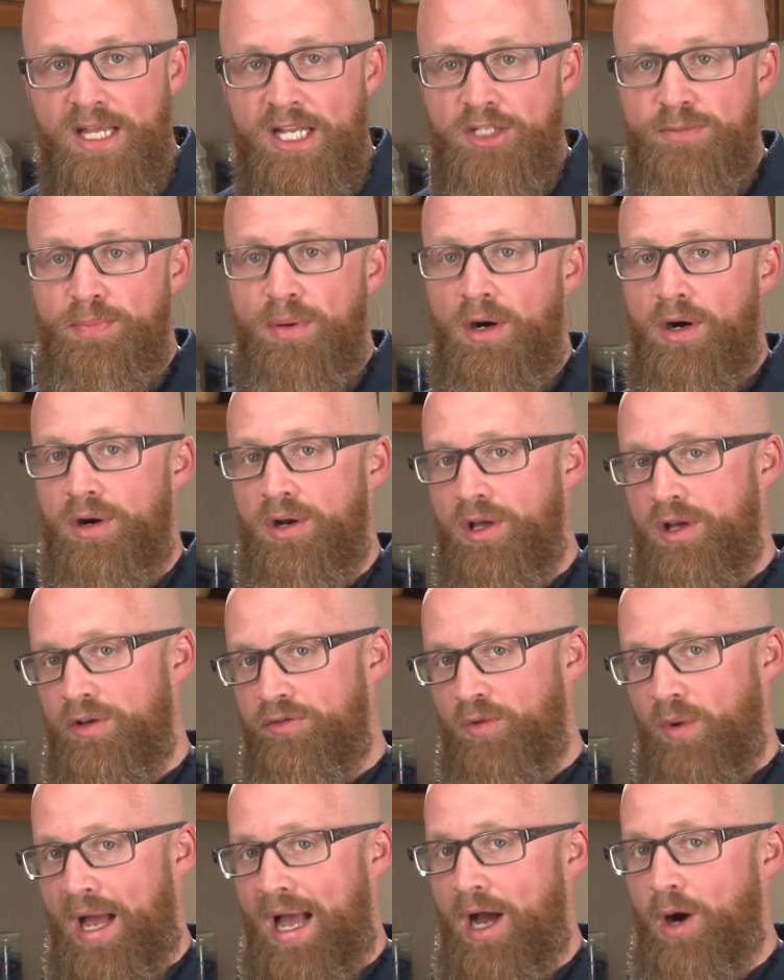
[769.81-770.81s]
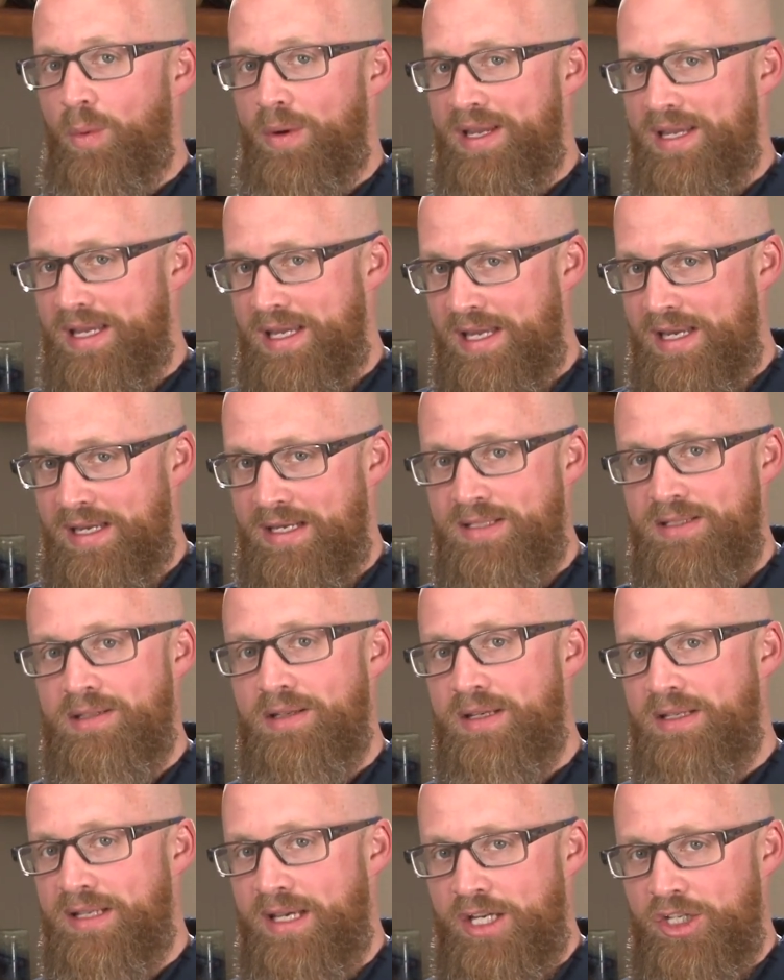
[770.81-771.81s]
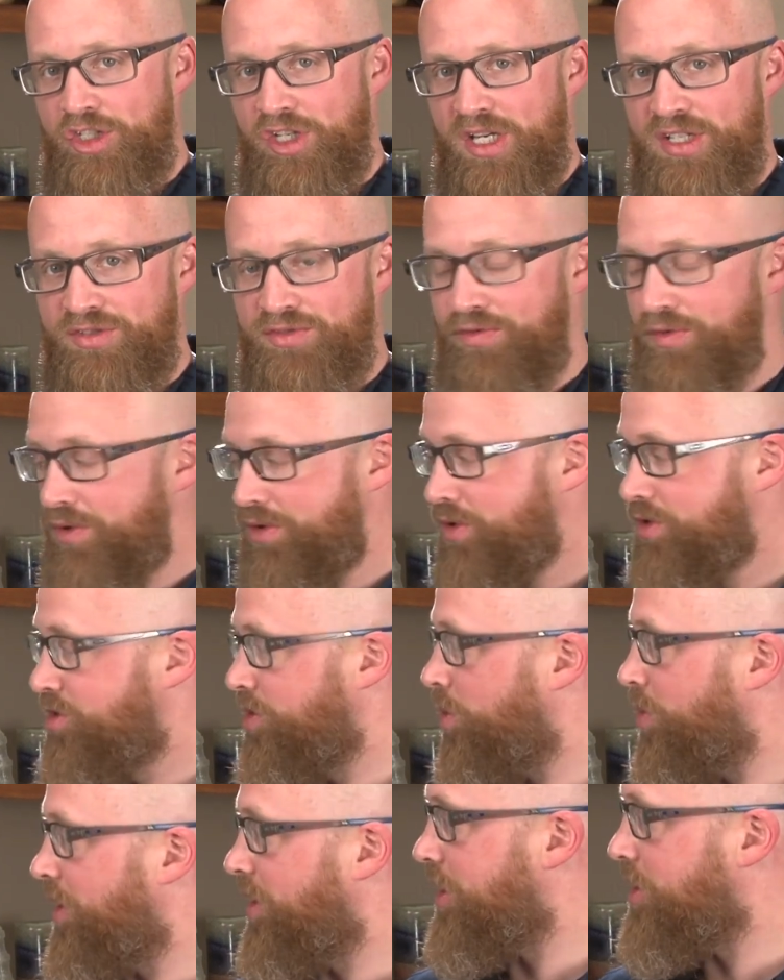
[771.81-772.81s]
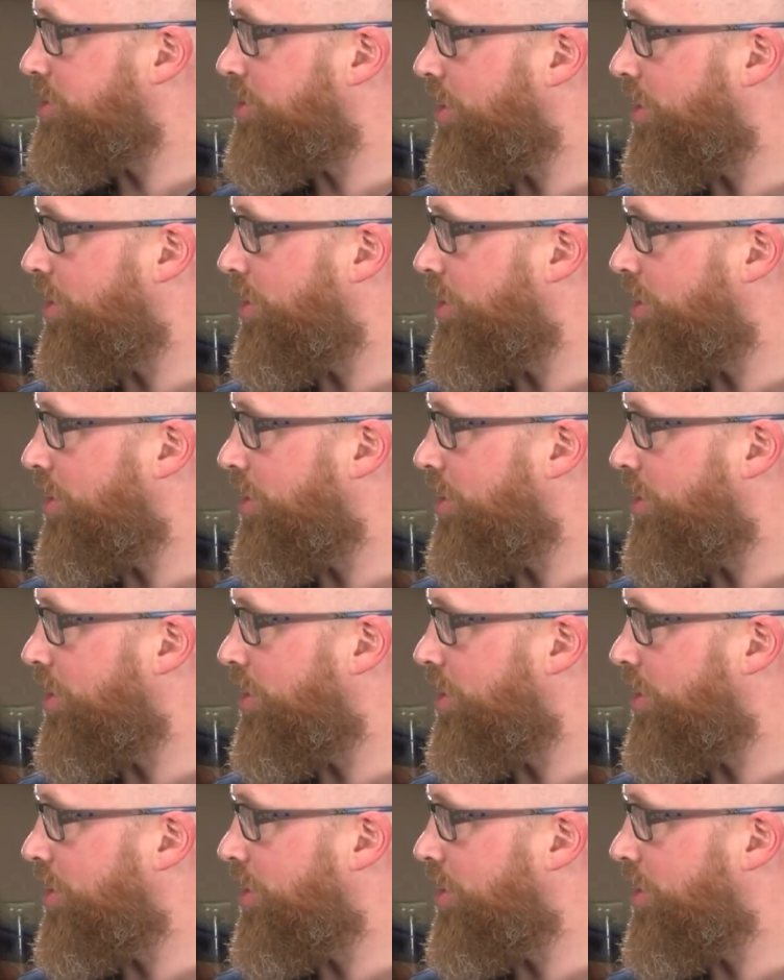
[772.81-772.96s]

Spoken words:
that's part of how we eat and digest food, so we're going to